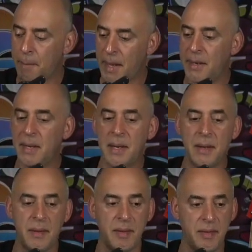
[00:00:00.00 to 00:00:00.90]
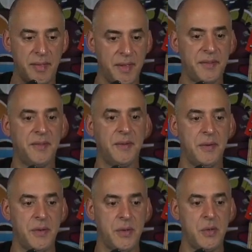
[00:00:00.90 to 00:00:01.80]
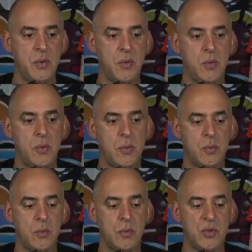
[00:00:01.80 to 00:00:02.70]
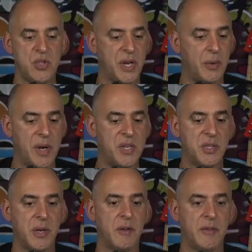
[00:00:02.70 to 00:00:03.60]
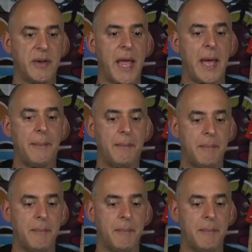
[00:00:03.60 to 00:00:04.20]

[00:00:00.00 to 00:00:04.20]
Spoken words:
but this new generation of CAD